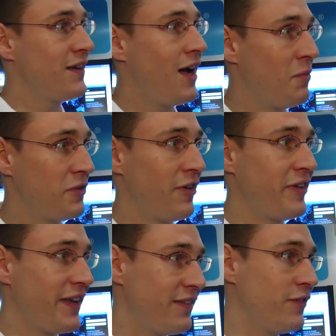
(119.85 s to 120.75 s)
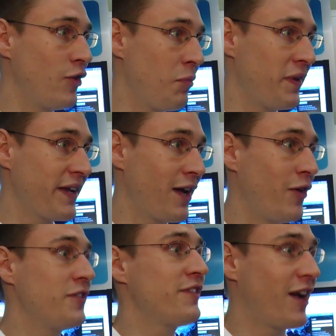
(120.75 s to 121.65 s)
It's very easy to open an
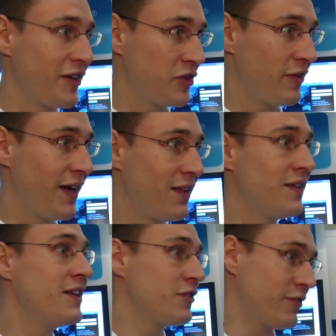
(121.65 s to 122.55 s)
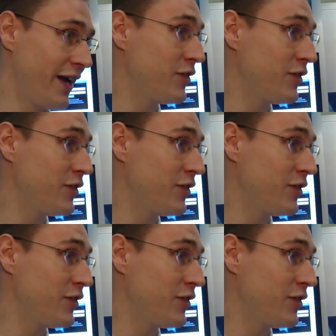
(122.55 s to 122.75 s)
account, start a trial, try